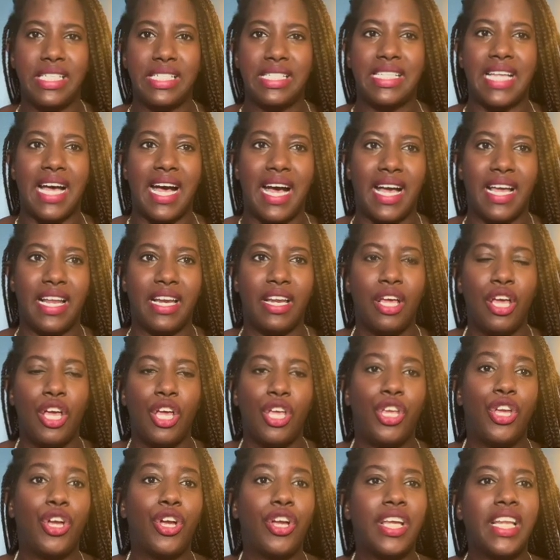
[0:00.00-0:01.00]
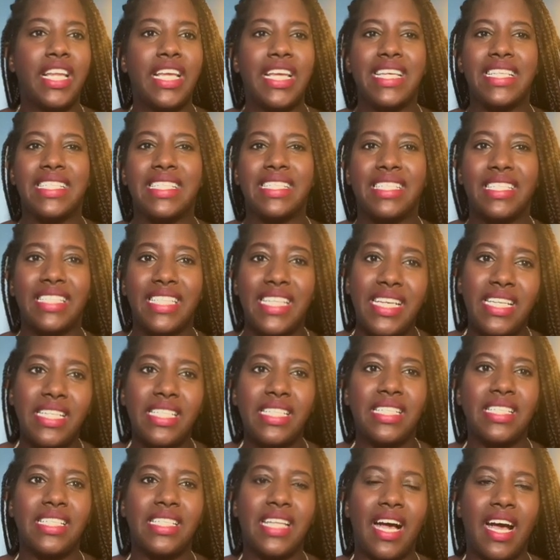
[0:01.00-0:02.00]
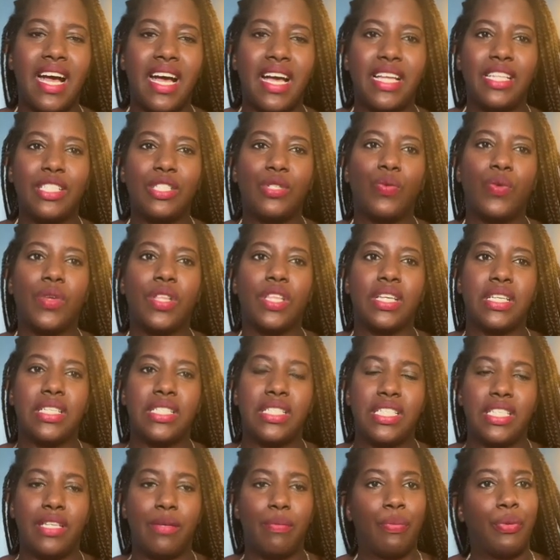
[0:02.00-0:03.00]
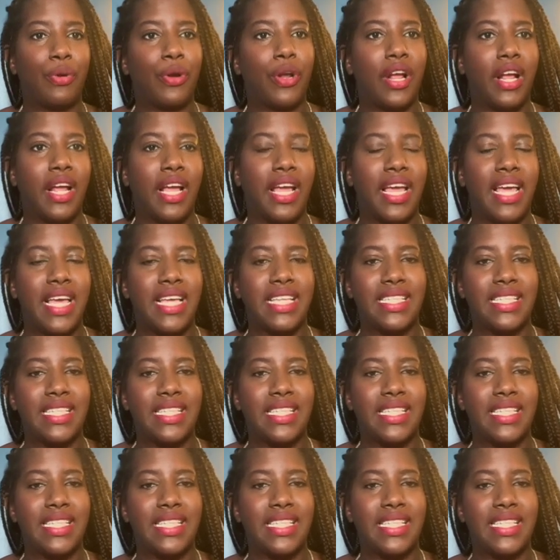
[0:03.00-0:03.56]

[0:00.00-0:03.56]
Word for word: design. You're gonna get sleek designs with contemporary